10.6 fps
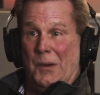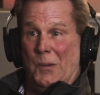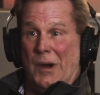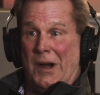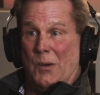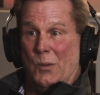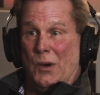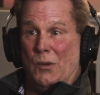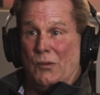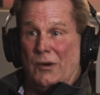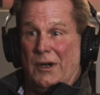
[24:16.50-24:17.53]
where we
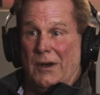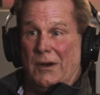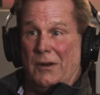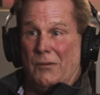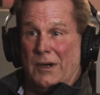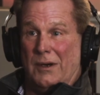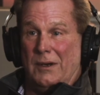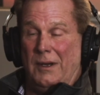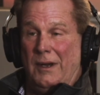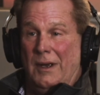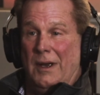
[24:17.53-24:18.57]
really,
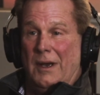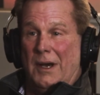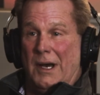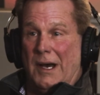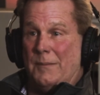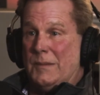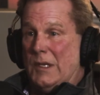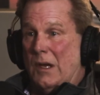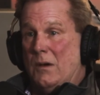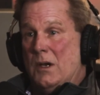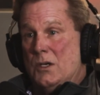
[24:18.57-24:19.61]
really, you
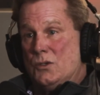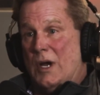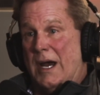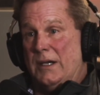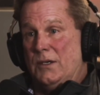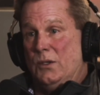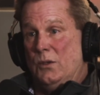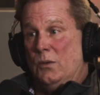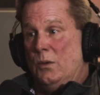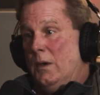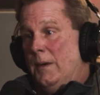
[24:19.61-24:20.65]
know, tried
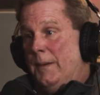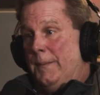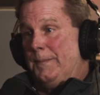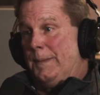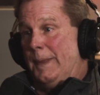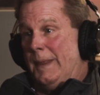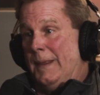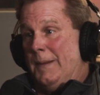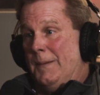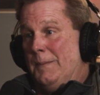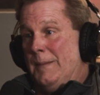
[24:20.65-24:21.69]
to
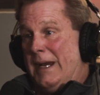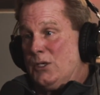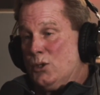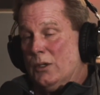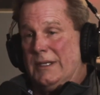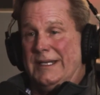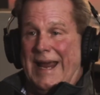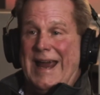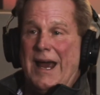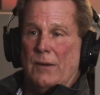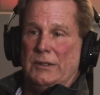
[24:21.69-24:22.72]
make sure that they
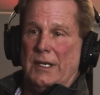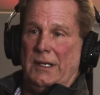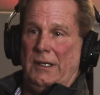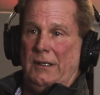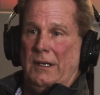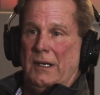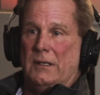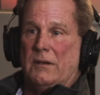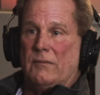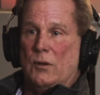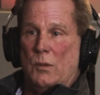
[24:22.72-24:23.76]
have what they need
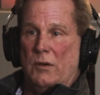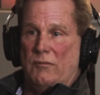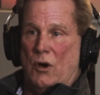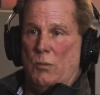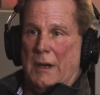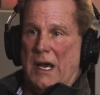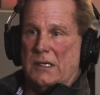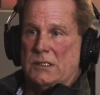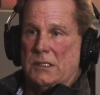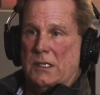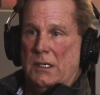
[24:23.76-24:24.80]
to remove
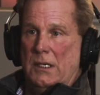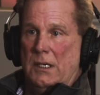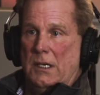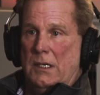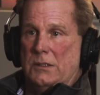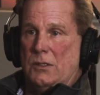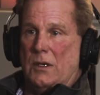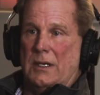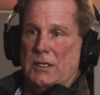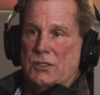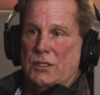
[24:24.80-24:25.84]
roadblocks, to
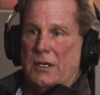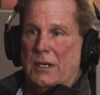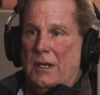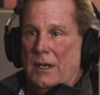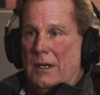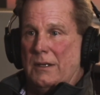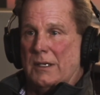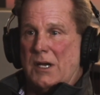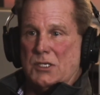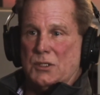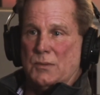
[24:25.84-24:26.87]
unleash the
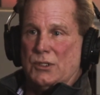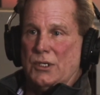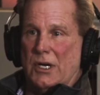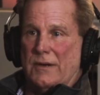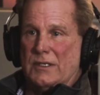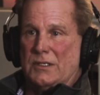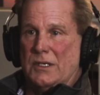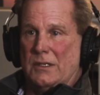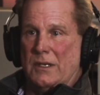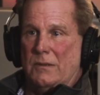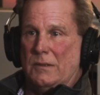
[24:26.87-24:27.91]
customer service
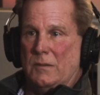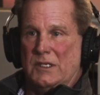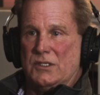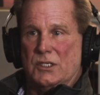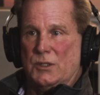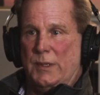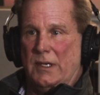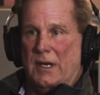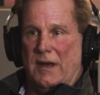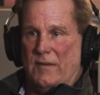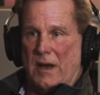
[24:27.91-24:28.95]
that would just
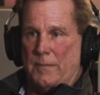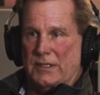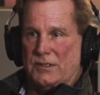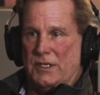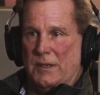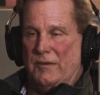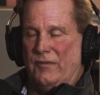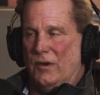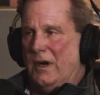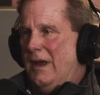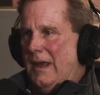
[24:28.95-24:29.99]
have not been seen
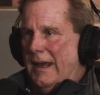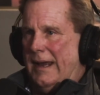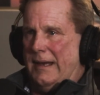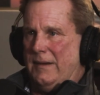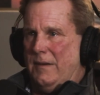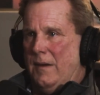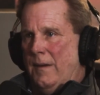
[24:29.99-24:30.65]
before. And